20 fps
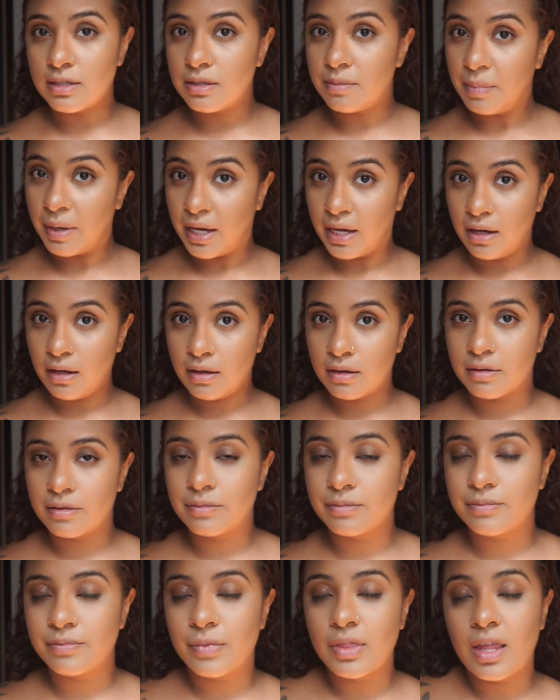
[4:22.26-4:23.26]
to bake,
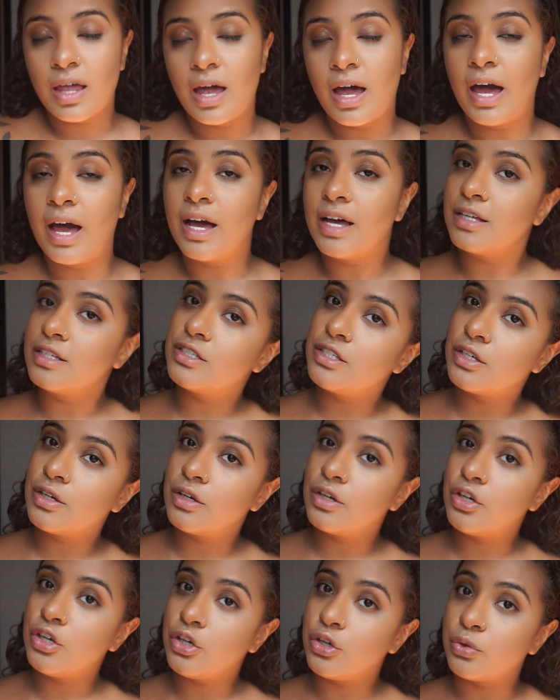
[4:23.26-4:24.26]
as
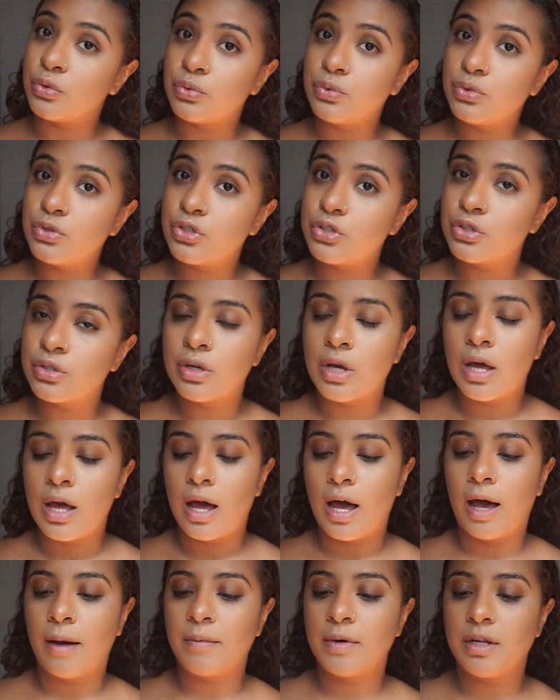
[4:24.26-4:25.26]
usual,
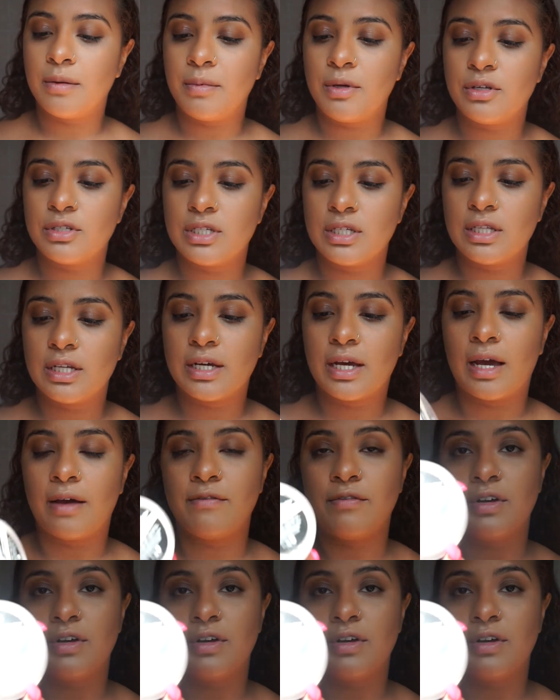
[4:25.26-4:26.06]
I'm going to be using the Kat